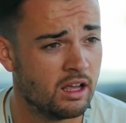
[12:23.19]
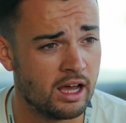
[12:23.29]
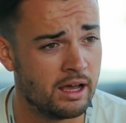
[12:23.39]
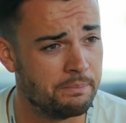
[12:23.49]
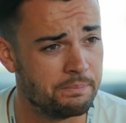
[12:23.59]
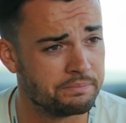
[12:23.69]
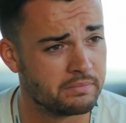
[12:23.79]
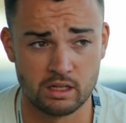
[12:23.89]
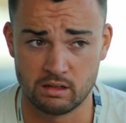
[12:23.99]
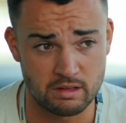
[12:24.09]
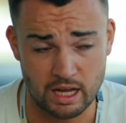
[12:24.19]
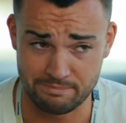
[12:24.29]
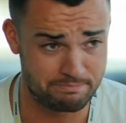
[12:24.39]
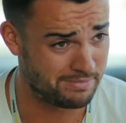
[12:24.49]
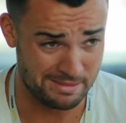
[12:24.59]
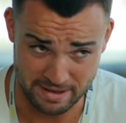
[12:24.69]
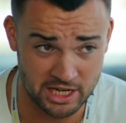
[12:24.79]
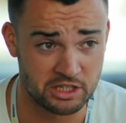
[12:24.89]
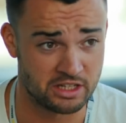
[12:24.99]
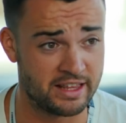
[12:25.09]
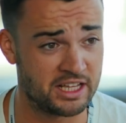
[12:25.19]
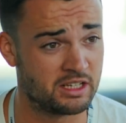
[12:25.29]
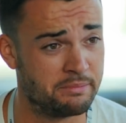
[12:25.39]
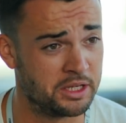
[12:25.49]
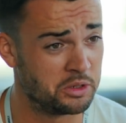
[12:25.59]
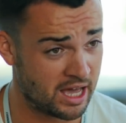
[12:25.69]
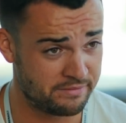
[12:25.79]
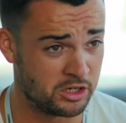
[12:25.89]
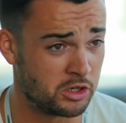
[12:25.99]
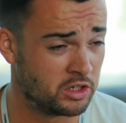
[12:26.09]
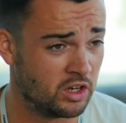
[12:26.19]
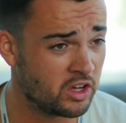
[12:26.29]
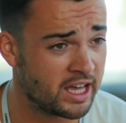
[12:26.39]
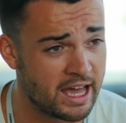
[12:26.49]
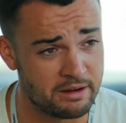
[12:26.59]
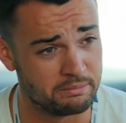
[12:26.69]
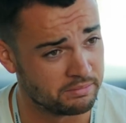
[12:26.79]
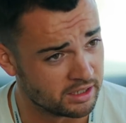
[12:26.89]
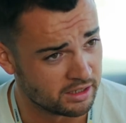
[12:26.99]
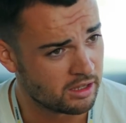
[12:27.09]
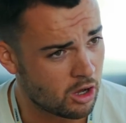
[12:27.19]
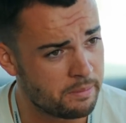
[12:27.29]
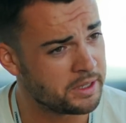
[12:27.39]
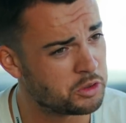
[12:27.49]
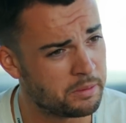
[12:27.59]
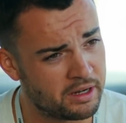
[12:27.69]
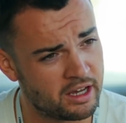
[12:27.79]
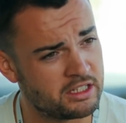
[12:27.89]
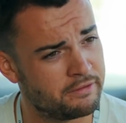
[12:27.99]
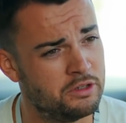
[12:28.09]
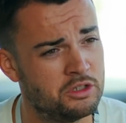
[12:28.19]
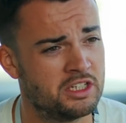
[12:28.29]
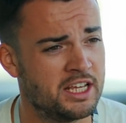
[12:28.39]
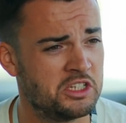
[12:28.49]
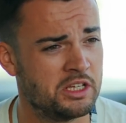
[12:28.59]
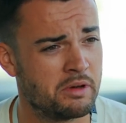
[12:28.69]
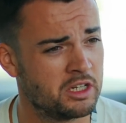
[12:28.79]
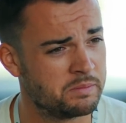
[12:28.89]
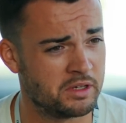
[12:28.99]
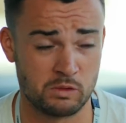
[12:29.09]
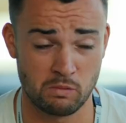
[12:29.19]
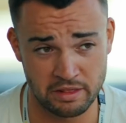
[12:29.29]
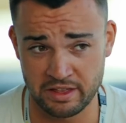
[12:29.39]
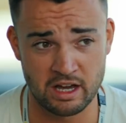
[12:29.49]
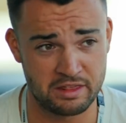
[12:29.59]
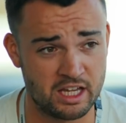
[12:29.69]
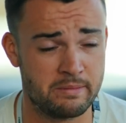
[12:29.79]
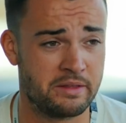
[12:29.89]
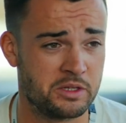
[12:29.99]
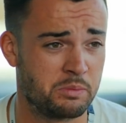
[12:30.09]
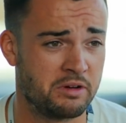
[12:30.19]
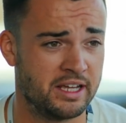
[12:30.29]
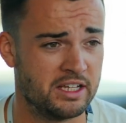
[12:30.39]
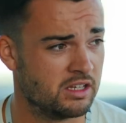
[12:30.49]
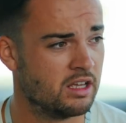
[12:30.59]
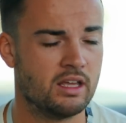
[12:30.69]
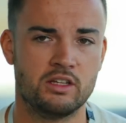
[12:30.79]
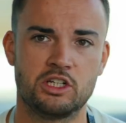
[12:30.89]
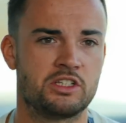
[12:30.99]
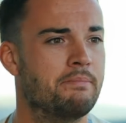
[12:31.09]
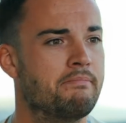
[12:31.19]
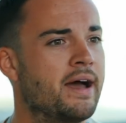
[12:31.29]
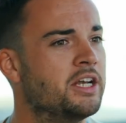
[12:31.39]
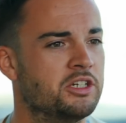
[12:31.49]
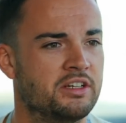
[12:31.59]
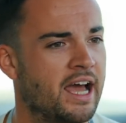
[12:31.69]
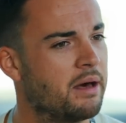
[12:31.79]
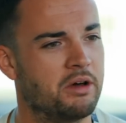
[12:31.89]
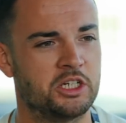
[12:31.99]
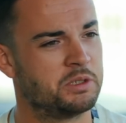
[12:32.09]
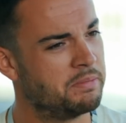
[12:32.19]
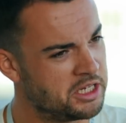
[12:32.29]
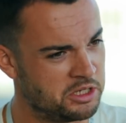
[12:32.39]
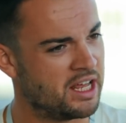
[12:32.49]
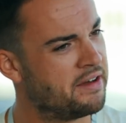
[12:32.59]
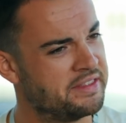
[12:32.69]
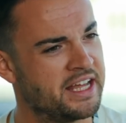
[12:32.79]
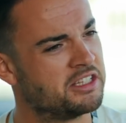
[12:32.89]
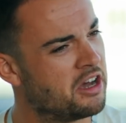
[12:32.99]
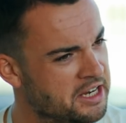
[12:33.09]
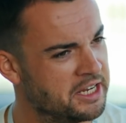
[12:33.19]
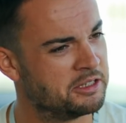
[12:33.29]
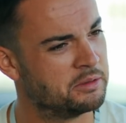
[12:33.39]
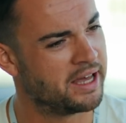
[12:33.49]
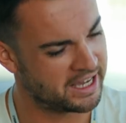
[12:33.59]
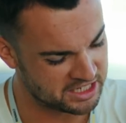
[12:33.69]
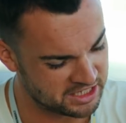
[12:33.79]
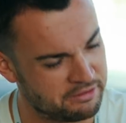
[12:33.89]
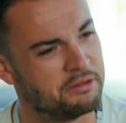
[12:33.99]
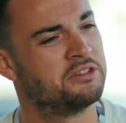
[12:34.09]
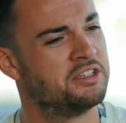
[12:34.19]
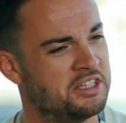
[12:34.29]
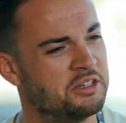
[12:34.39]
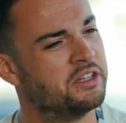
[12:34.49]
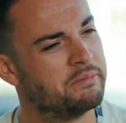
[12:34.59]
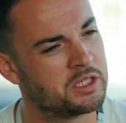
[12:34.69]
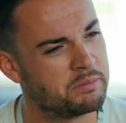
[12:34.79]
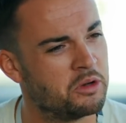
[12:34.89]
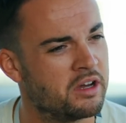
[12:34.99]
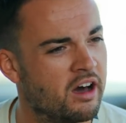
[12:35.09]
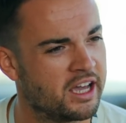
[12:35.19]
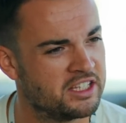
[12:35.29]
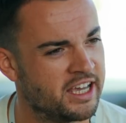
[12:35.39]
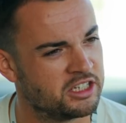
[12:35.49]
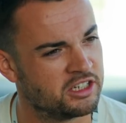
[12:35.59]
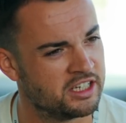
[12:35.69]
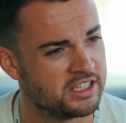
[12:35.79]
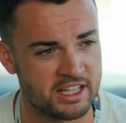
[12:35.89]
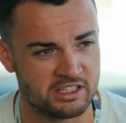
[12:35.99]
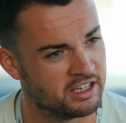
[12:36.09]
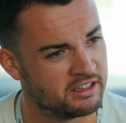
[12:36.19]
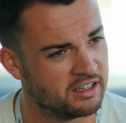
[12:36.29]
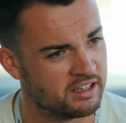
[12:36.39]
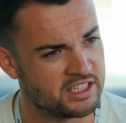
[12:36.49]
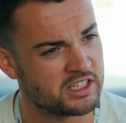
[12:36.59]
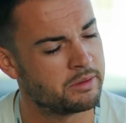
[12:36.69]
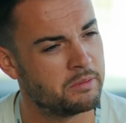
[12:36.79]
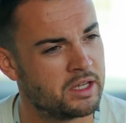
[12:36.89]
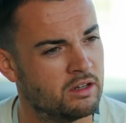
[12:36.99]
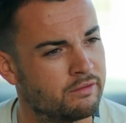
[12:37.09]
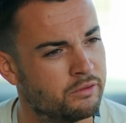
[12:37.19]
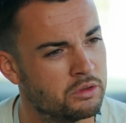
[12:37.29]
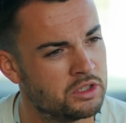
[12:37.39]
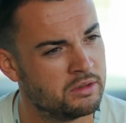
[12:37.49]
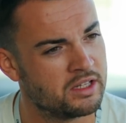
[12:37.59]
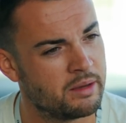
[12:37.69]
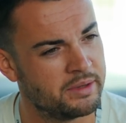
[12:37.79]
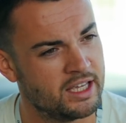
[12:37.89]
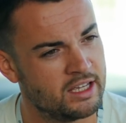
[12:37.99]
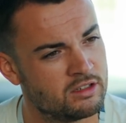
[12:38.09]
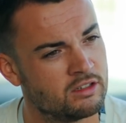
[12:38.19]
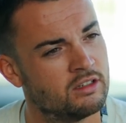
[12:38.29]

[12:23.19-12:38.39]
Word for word: Um, I imagine that that's something you're having a good look at and hoping to apply to future Dacia models? Because one thing I think about the Spring is just imagine how much space you'd have in that tiny little package if it was sitting on the bespoke architecture. Is that a is that something we can look forward to in the coming years?